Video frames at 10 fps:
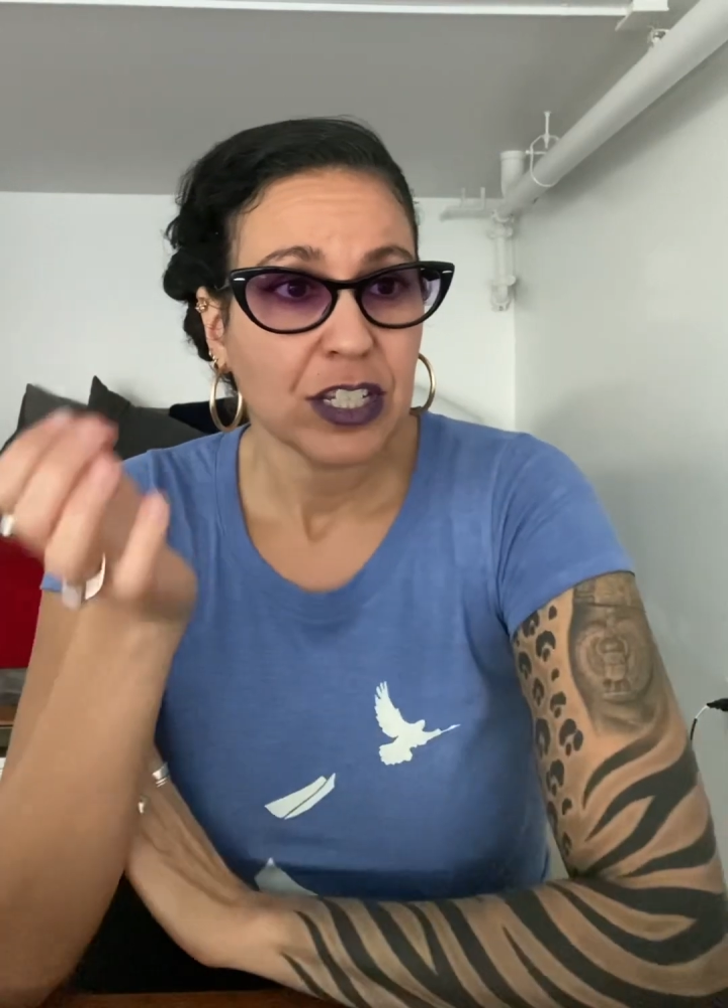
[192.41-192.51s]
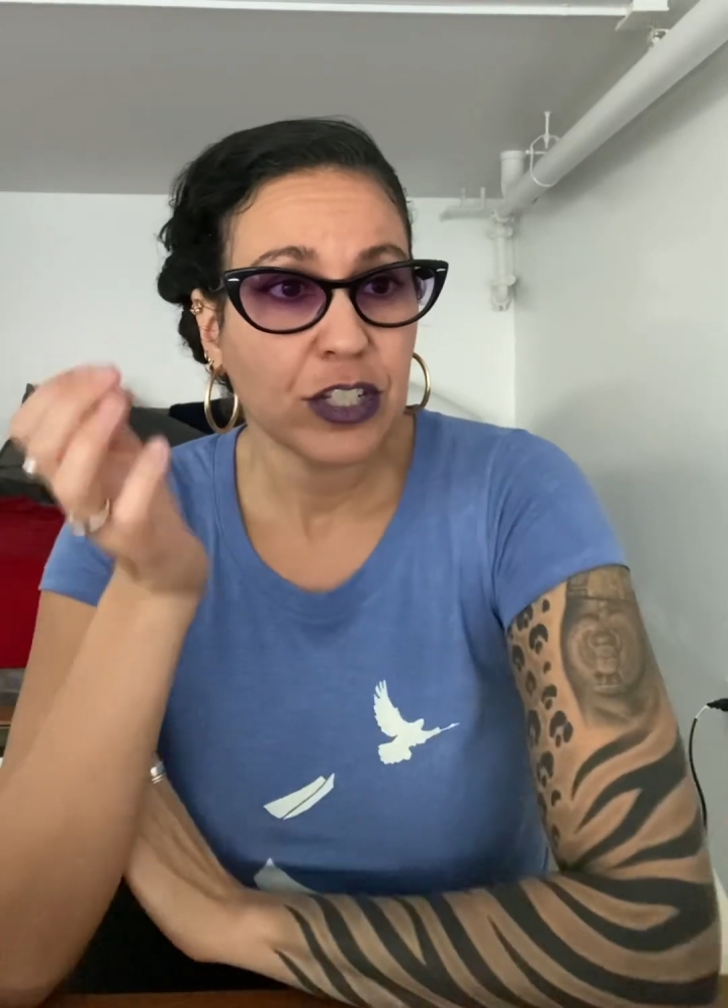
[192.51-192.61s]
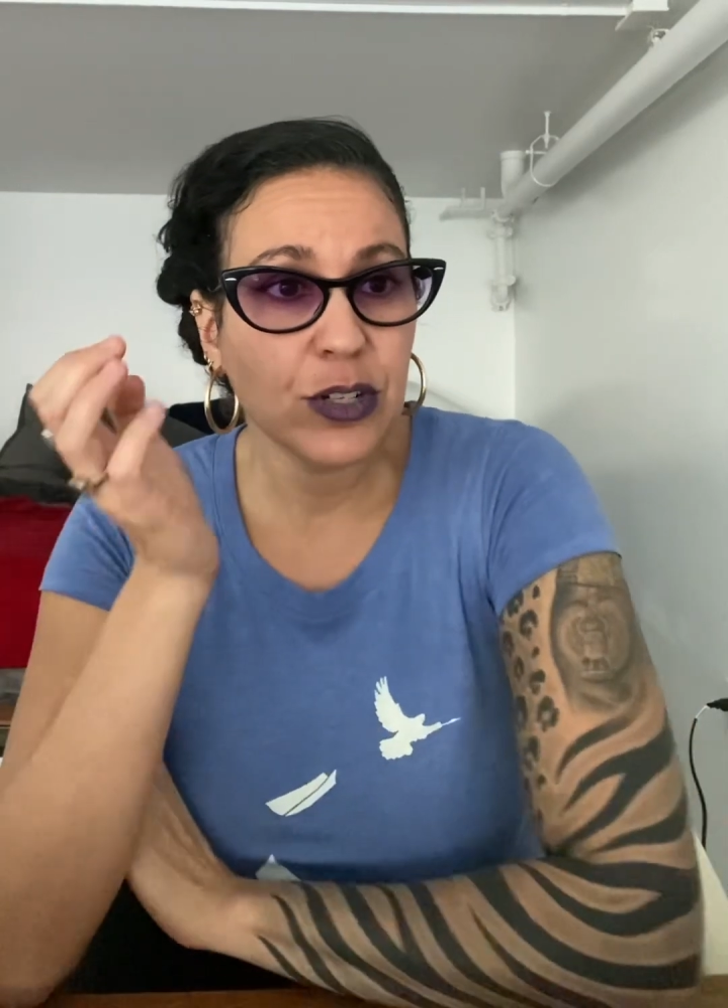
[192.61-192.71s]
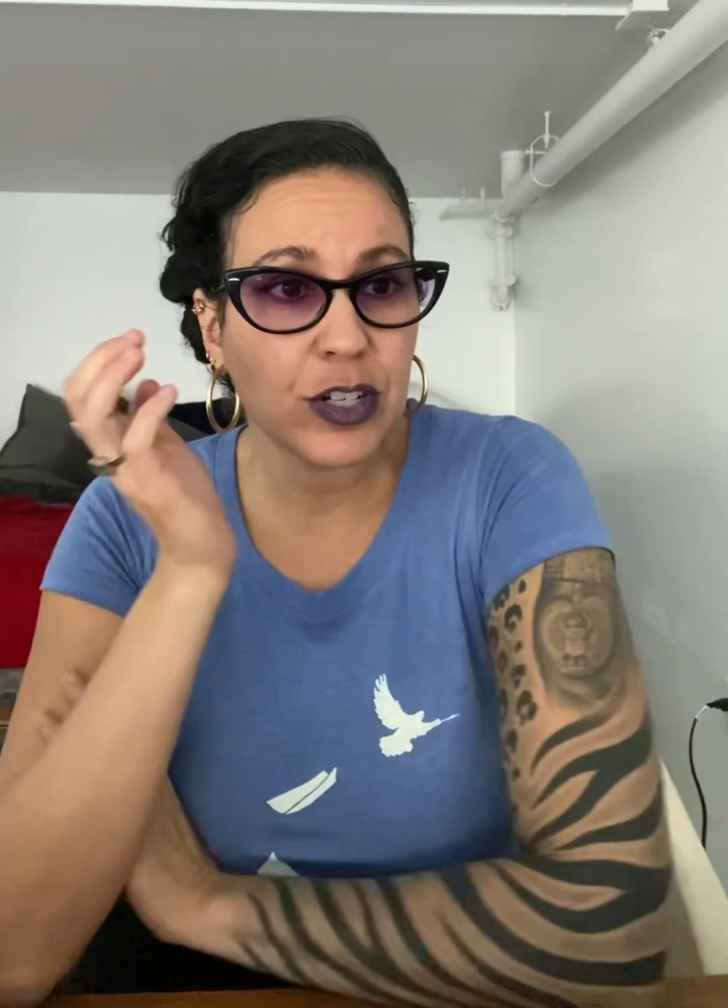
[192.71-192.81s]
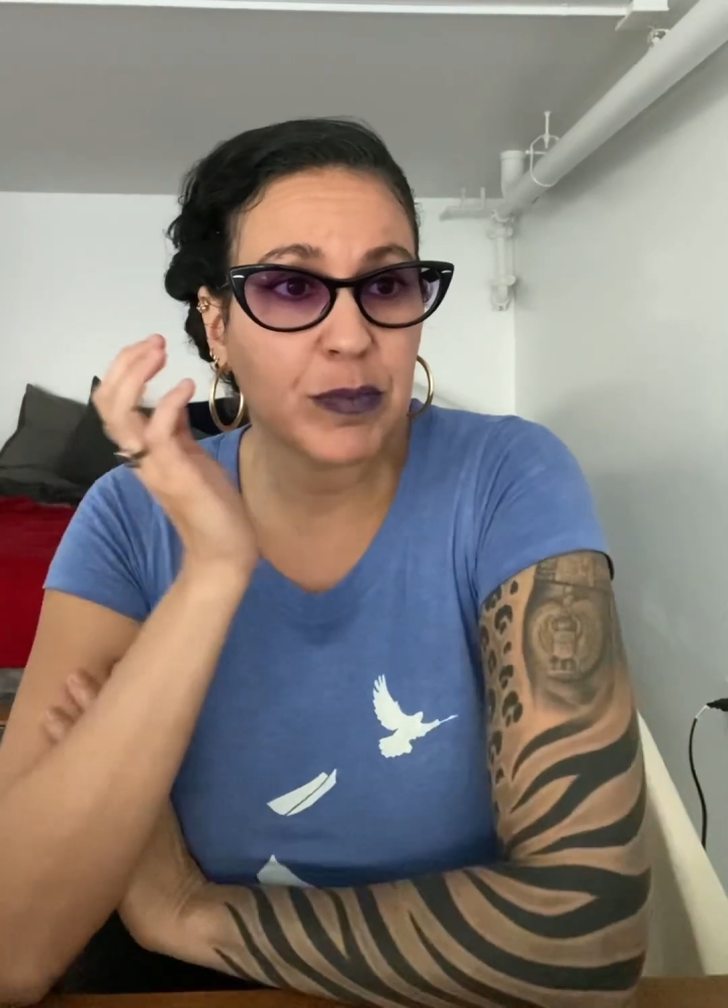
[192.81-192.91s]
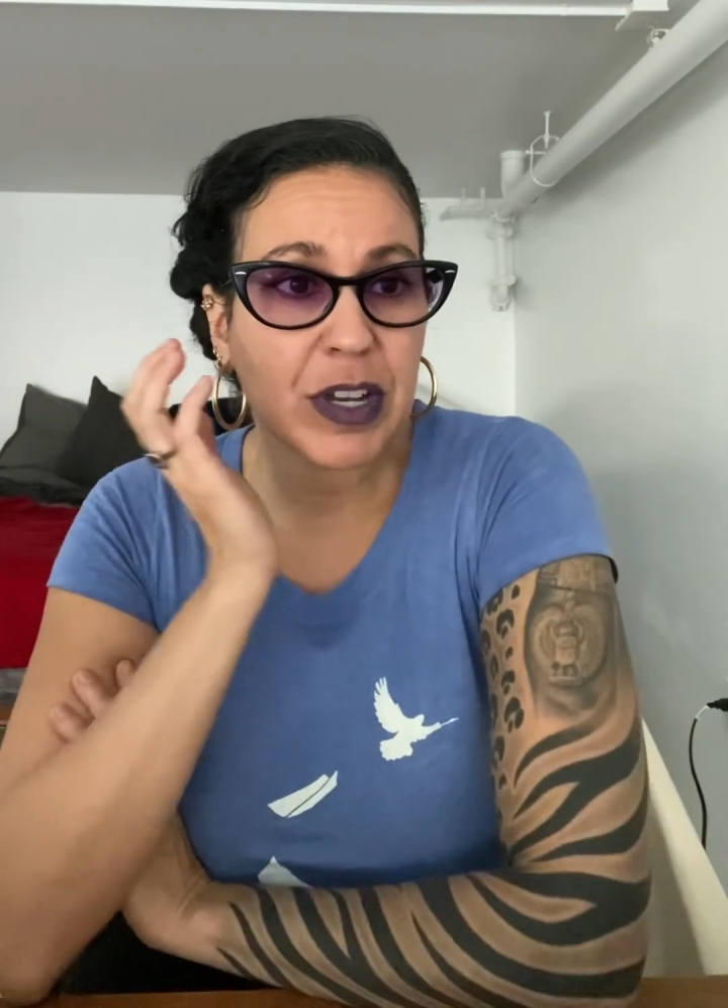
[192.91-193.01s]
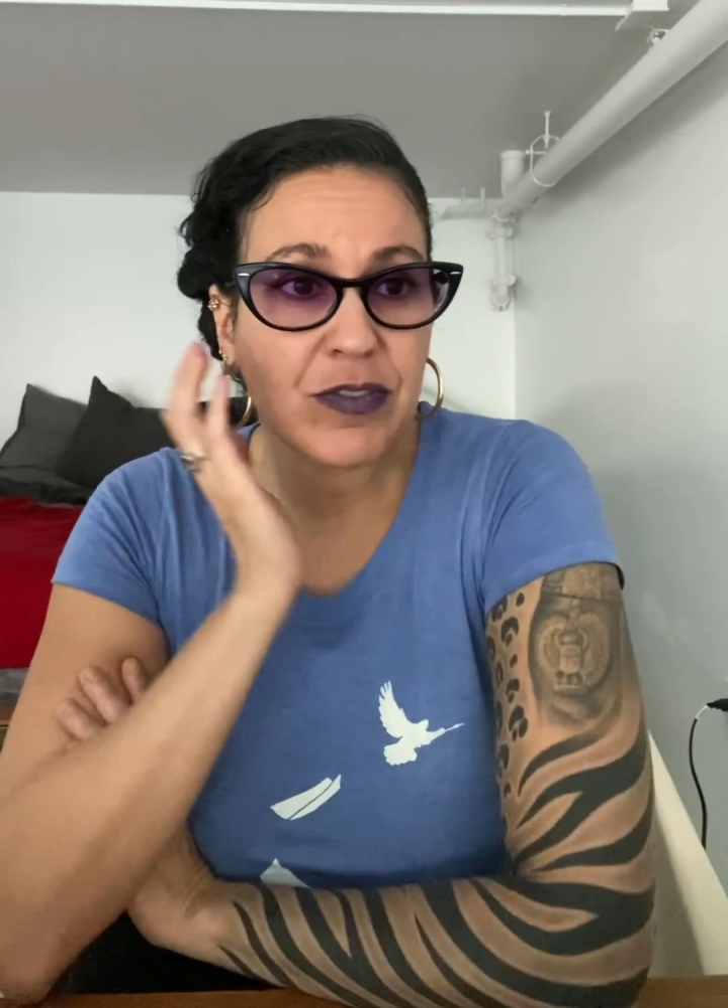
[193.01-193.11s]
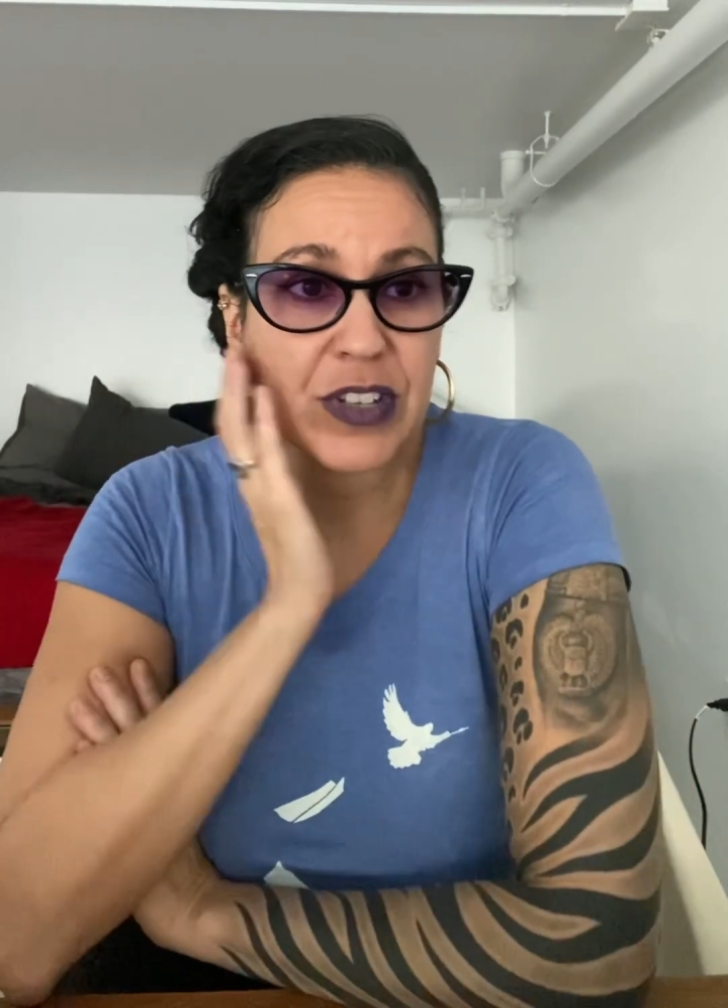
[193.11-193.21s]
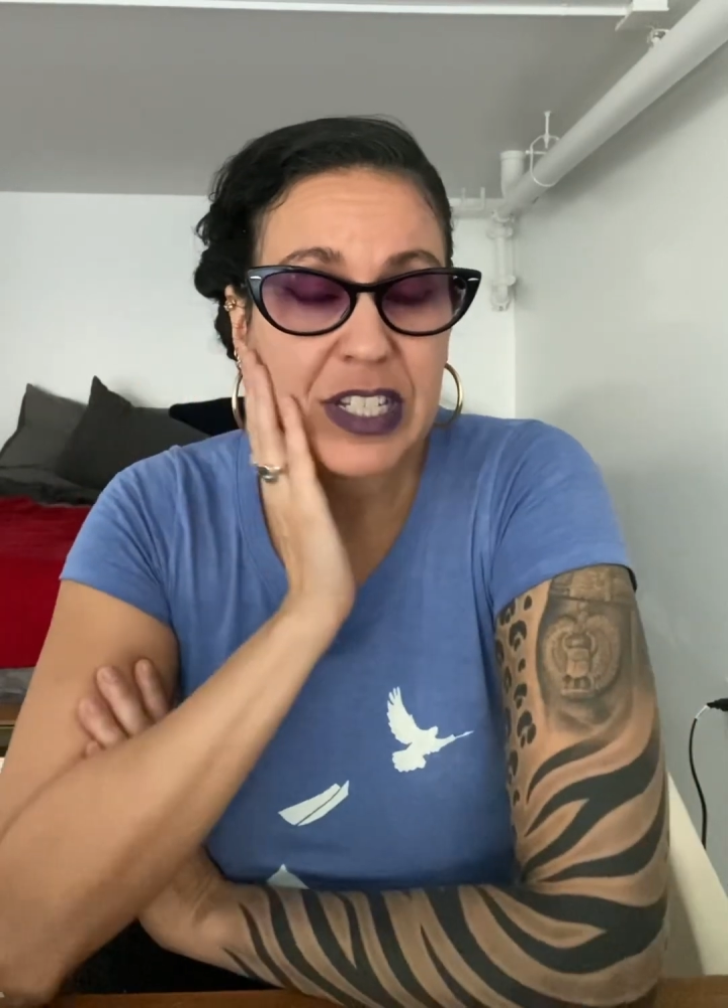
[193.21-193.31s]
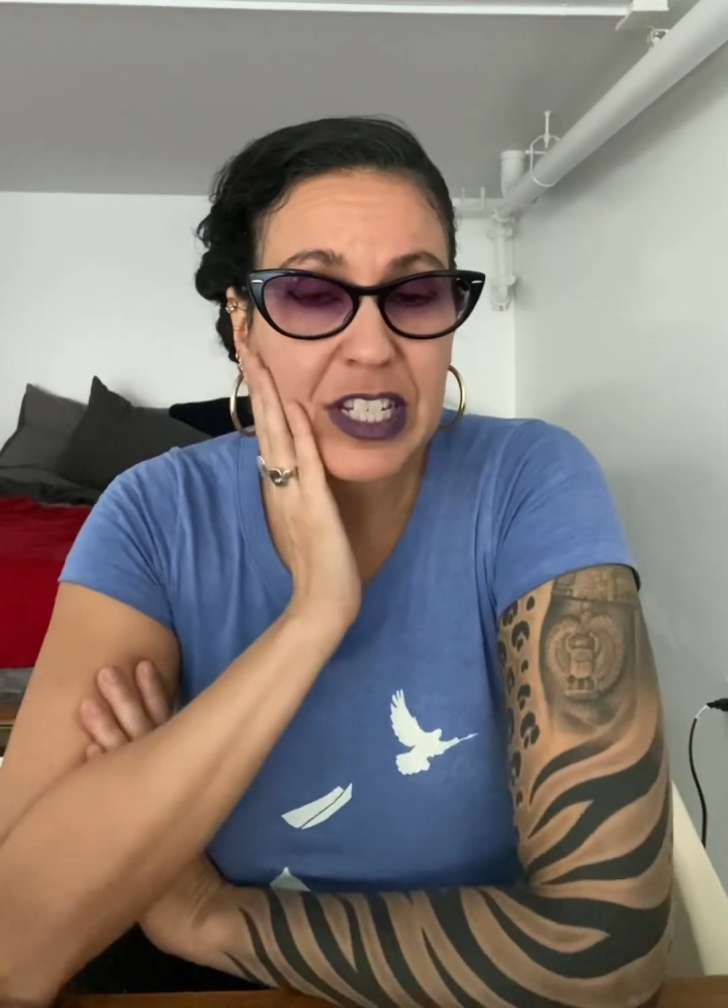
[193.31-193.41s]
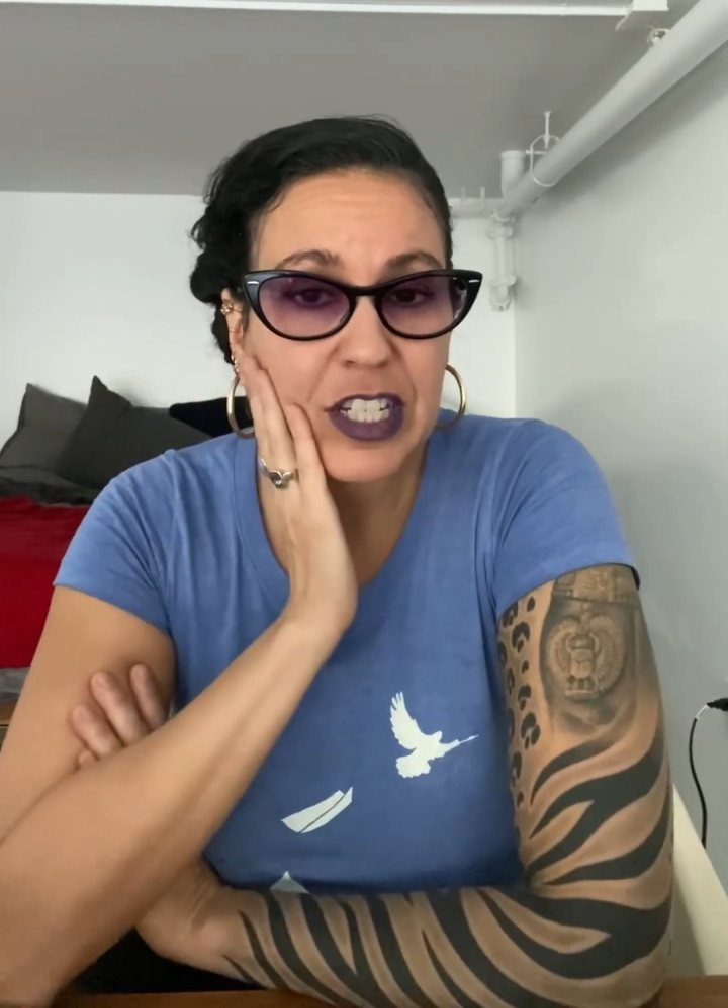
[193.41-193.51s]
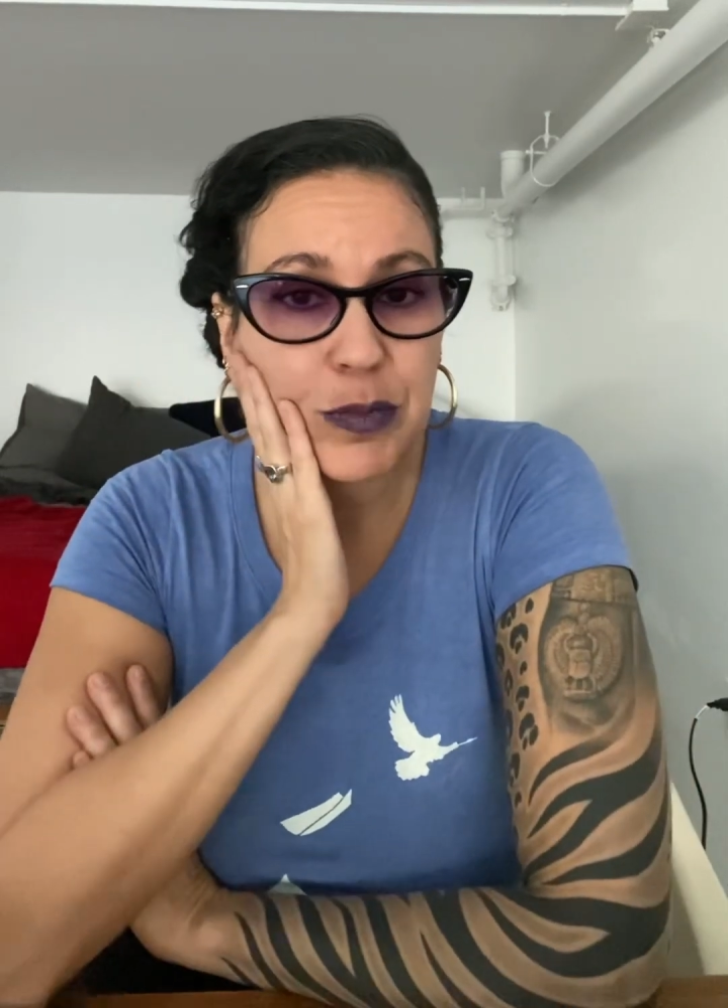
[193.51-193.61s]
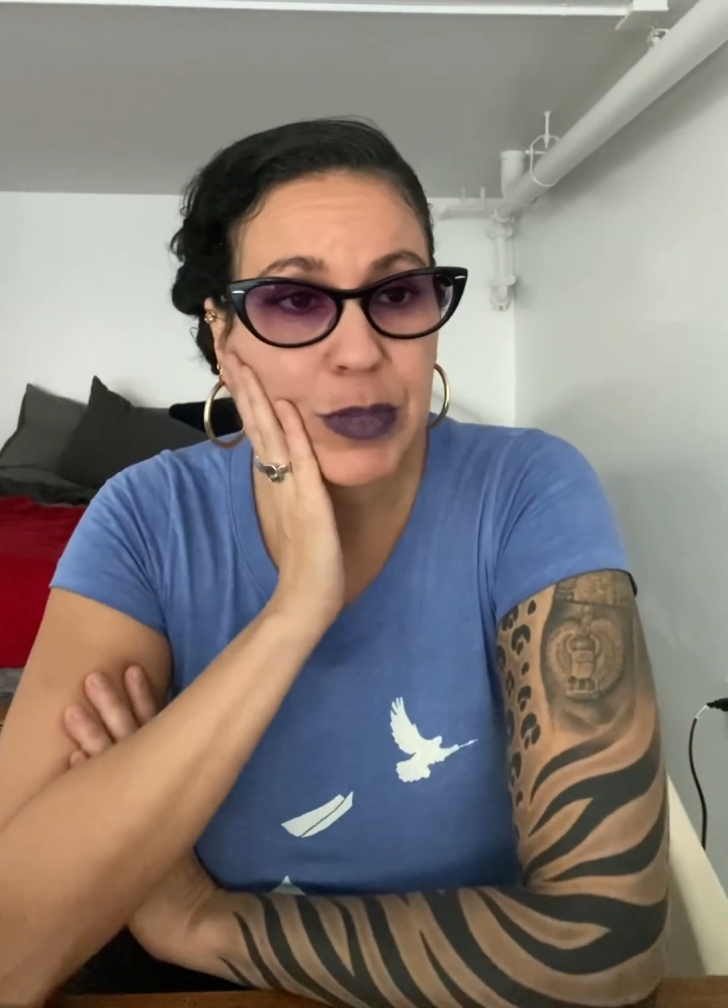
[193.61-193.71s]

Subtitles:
You hurt my feelings,